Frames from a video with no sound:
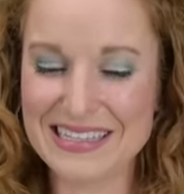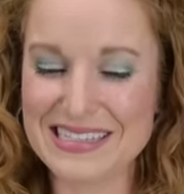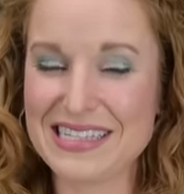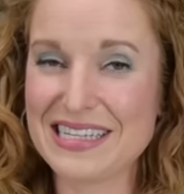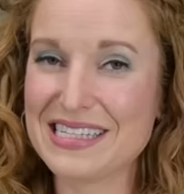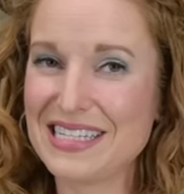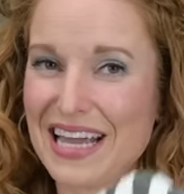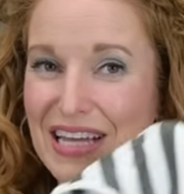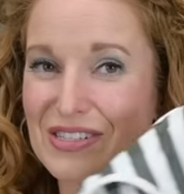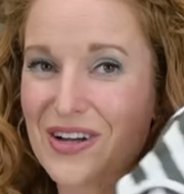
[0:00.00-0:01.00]

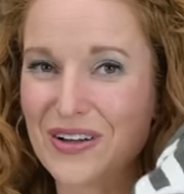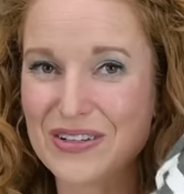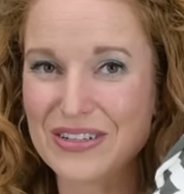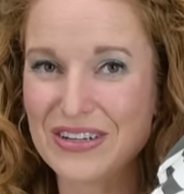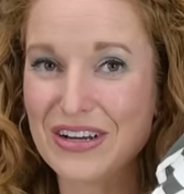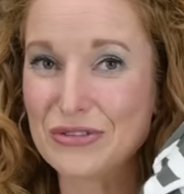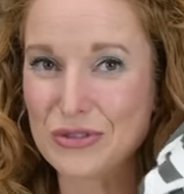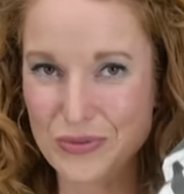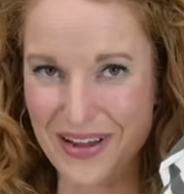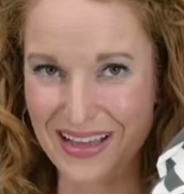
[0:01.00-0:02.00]
sixty-eight dollar
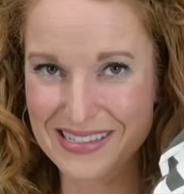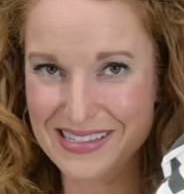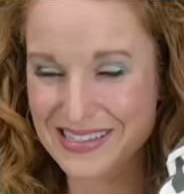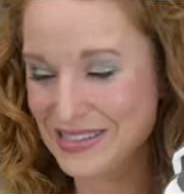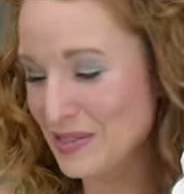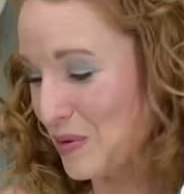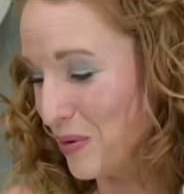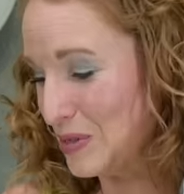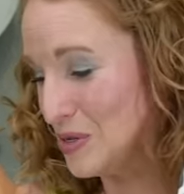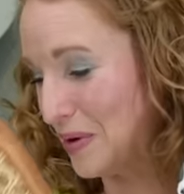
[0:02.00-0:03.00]
dress
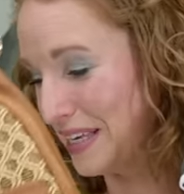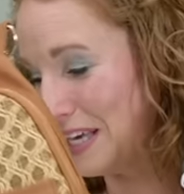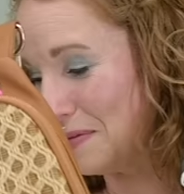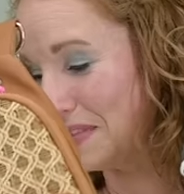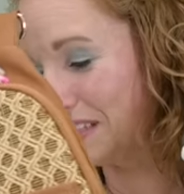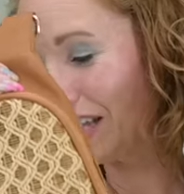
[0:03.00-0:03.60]
or do I keep the